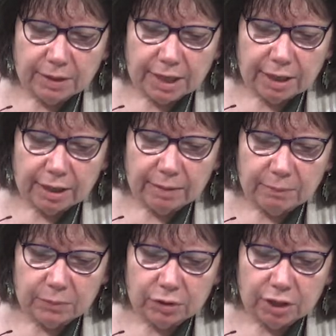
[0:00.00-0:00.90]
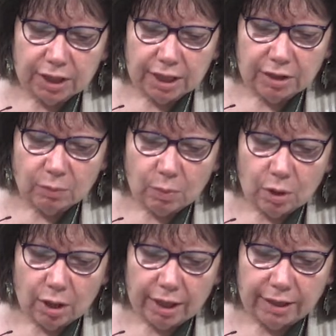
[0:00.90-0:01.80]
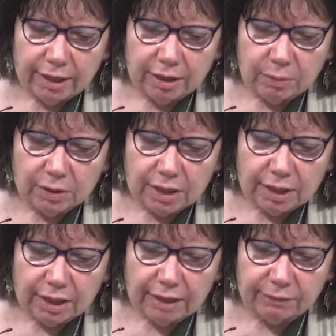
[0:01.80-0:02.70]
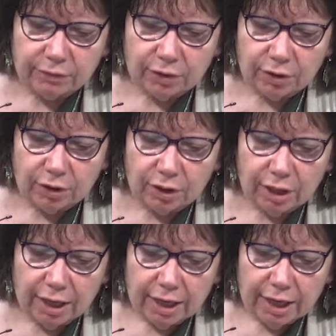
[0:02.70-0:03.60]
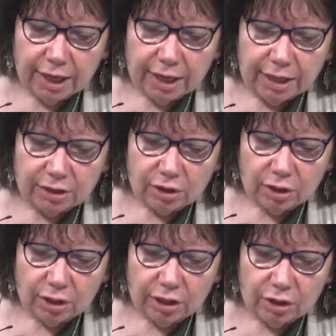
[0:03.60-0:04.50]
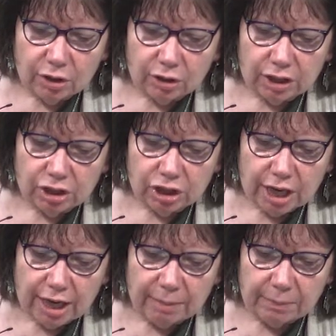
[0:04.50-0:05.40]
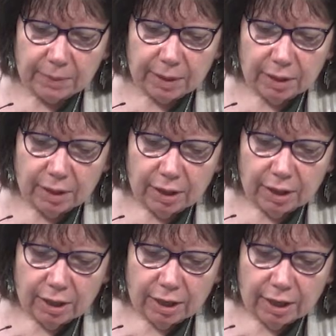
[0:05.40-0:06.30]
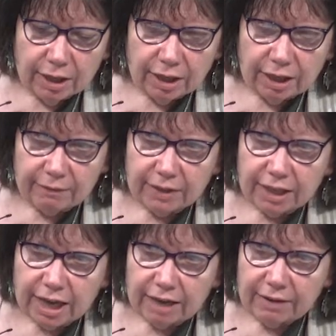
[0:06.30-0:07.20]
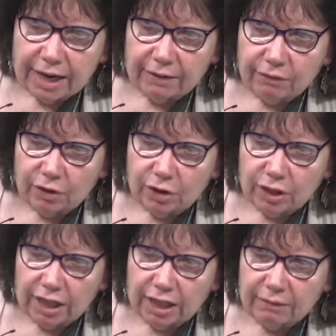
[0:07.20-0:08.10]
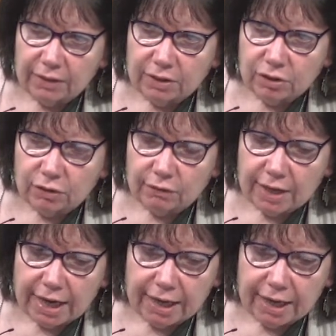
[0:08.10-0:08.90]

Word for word: him she had hit the wall and that there was nothing left for her. And he saw in her shame the love that God had for her, and he convinced her of that.